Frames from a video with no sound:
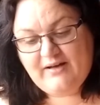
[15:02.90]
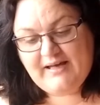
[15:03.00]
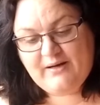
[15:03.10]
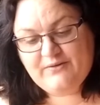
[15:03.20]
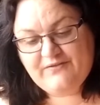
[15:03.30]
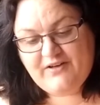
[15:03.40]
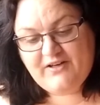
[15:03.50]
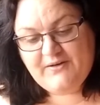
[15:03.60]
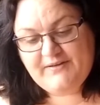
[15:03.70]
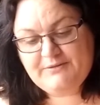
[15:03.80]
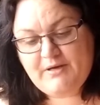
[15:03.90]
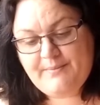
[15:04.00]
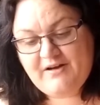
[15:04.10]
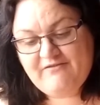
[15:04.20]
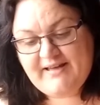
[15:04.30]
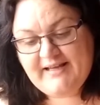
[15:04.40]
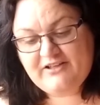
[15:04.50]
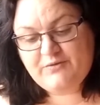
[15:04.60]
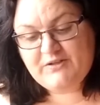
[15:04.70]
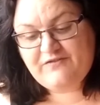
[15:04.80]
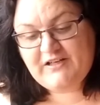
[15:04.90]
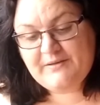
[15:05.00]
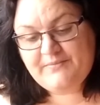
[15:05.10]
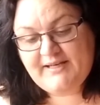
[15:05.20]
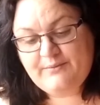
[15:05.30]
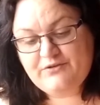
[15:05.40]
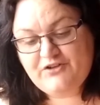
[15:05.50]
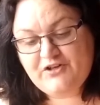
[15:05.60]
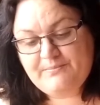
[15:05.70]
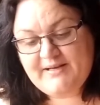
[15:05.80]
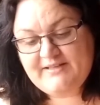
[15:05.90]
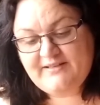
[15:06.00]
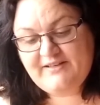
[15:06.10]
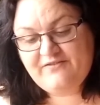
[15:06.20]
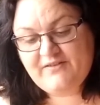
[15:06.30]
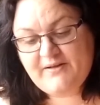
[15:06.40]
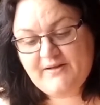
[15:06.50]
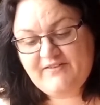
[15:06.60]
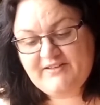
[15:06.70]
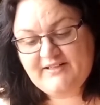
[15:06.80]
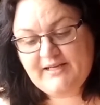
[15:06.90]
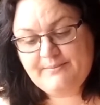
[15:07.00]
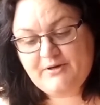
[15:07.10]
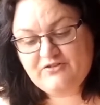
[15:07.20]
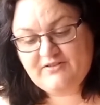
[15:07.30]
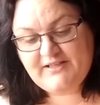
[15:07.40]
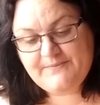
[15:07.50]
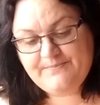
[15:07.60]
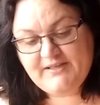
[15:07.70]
out of her, then his mobile rang and the switch flipped and he was gone, mostly physically, emotionally.